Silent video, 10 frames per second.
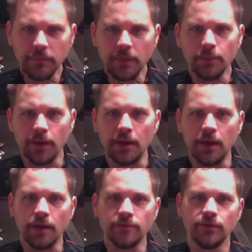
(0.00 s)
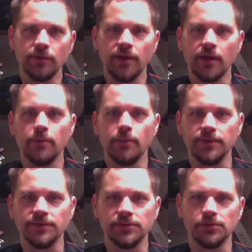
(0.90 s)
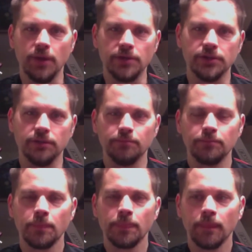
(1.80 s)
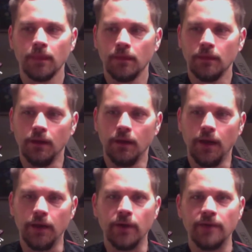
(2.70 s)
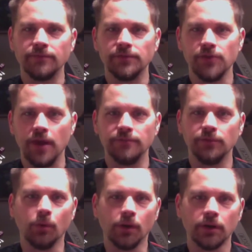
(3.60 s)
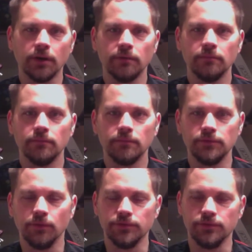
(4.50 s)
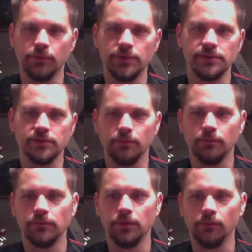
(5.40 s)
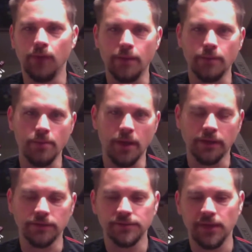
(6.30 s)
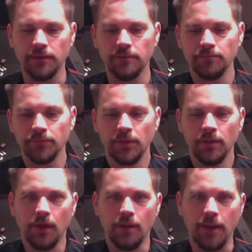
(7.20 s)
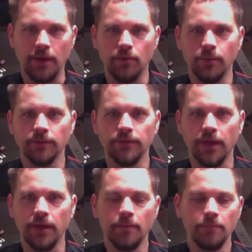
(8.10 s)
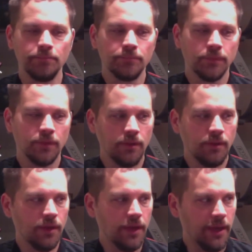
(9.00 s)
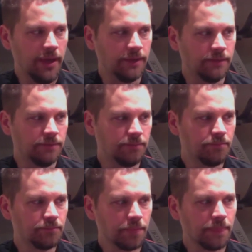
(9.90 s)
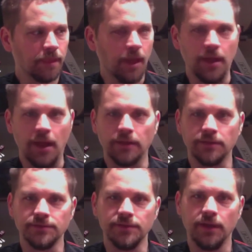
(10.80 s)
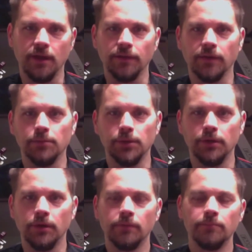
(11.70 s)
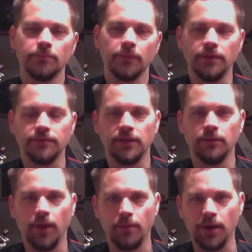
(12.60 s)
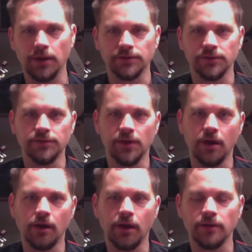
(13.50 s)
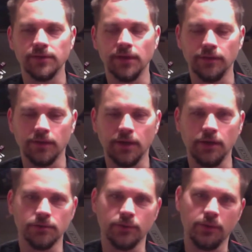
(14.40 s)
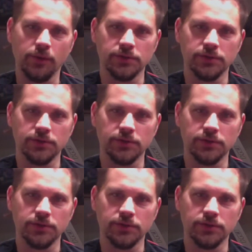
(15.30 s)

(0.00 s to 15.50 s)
but I sort of thought about my situation. I don't have to drive to work, so there's no reason to, ride my bike instead. I'm at home all day, and I like to sit on the computer. I sit when I practice guitar, and I sit on the couch when I watch